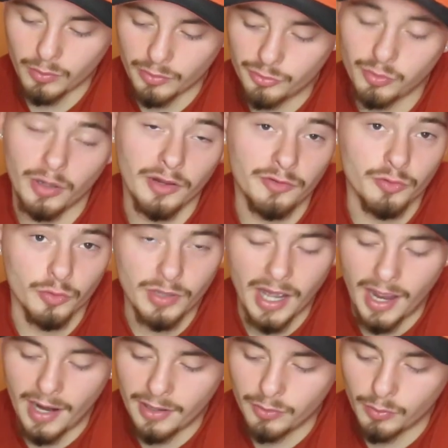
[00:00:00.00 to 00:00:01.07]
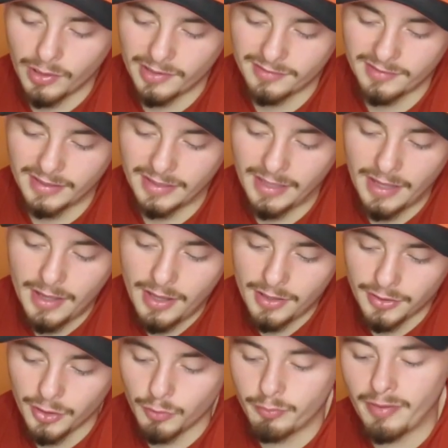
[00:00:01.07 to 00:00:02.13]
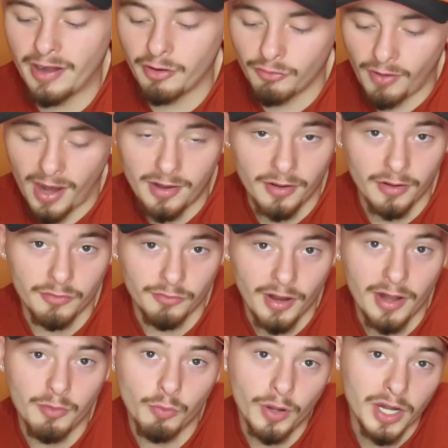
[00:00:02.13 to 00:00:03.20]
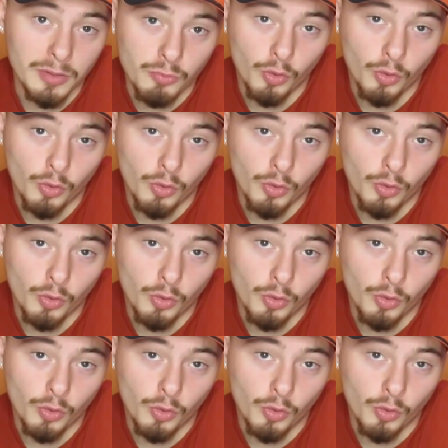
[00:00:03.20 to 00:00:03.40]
21, 22 kind of where it's like, better record, right?